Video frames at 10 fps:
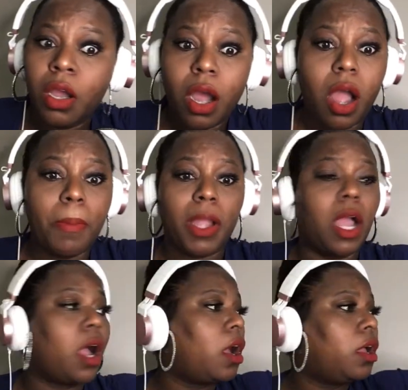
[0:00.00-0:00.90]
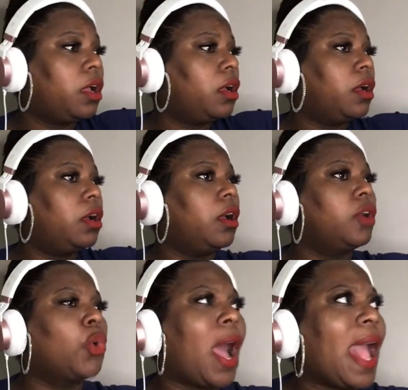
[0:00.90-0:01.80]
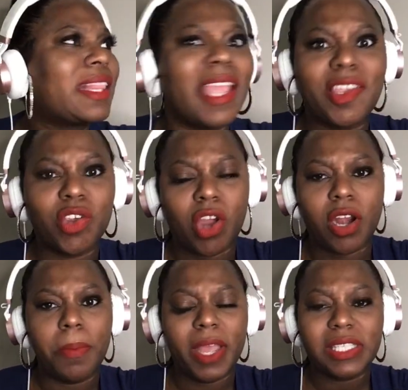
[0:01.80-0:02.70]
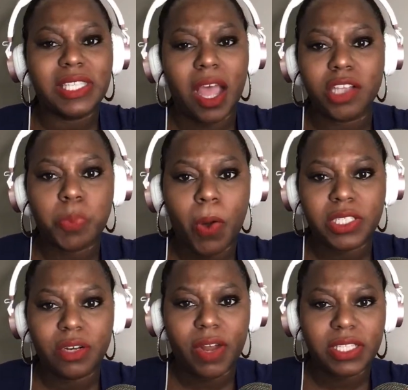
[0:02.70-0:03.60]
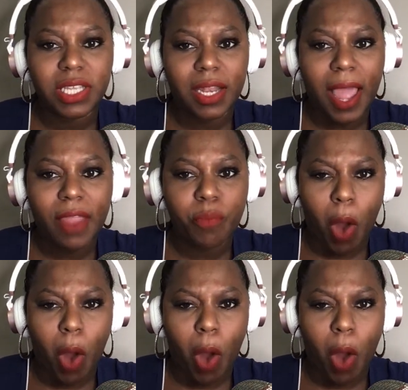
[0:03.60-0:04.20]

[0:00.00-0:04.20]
Oh my God. Do I think you're going to be a salesperson the rest of your life?